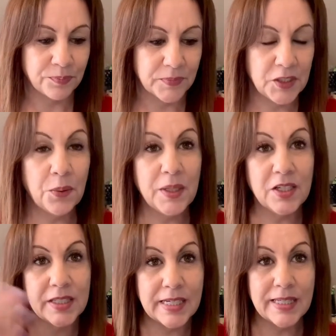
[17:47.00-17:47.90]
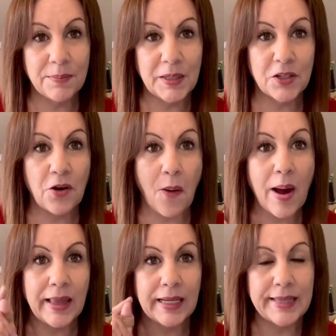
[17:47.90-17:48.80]
You know when you see something, you know, oh,
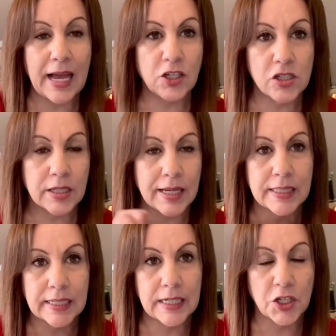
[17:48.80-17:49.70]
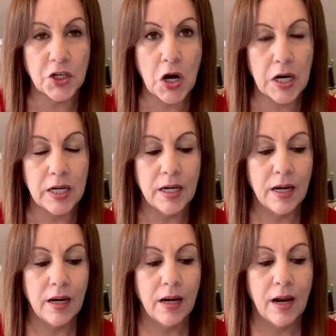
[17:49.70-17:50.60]
I like that, and you just kind of stick it in your cart.
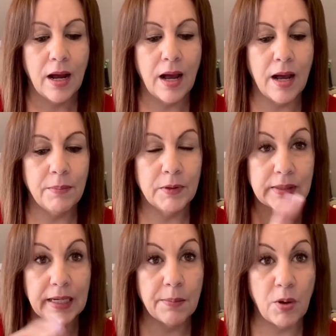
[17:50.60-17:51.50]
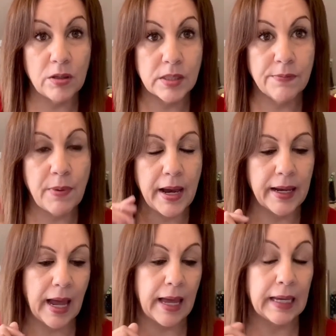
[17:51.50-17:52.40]
It was like impulsive
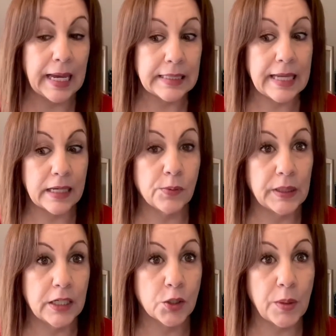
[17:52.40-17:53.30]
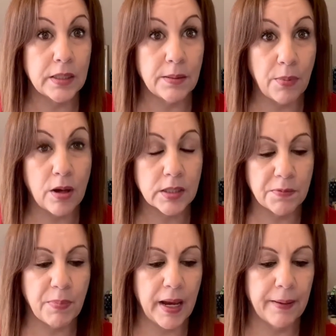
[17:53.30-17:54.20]
buy. I guess that's what this was, impulsive
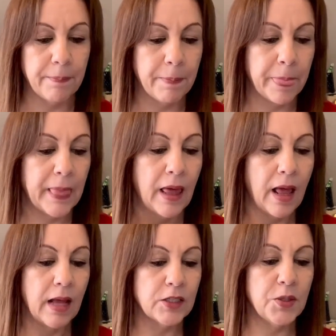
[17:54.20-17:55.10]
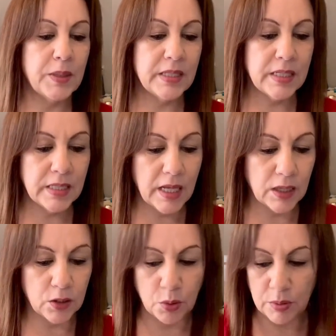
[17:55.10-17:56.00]
buy. So this is the
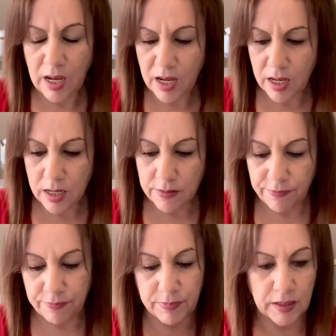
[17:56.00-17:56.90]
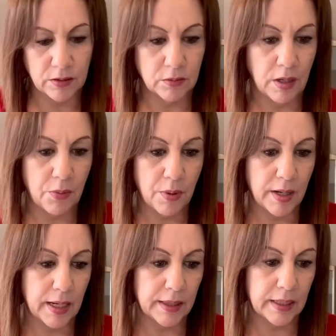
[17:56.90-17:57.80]
Luna one,
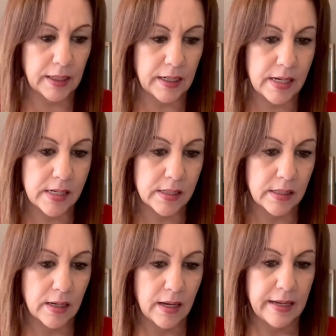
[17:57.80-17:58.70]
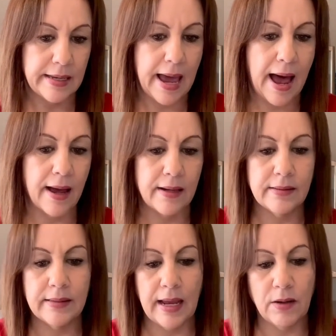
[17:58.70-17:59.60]
I think it is. Yeah, it's
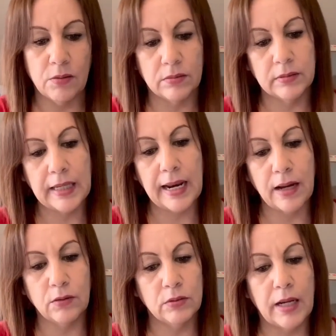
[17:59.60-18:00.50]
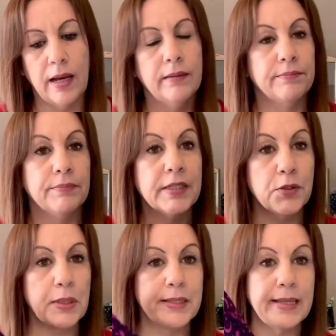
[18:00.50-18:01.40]
de la Luna. So
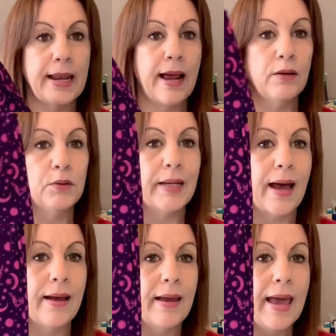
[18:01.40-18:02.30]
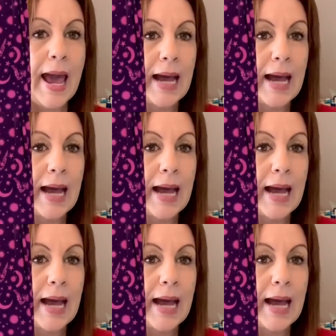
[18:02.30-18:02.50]
it's De La Luna. I